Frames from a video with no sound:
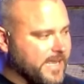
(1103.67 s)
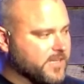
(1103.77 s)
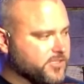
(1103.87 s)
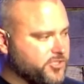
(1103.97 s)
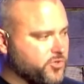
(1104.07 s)

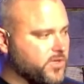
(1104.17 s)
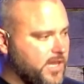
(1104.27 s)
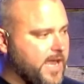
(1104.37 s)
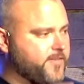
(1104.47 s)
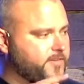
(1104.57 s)
against your
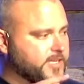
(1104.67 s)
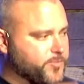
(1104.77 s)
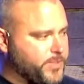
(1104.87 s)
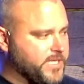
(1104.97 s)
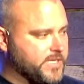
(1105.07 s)
life
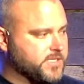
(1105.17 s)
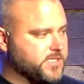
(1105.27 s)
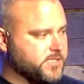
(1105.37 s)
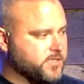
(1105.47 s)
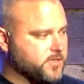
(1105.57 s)
and
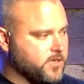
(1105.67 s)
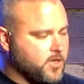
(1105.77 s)
peace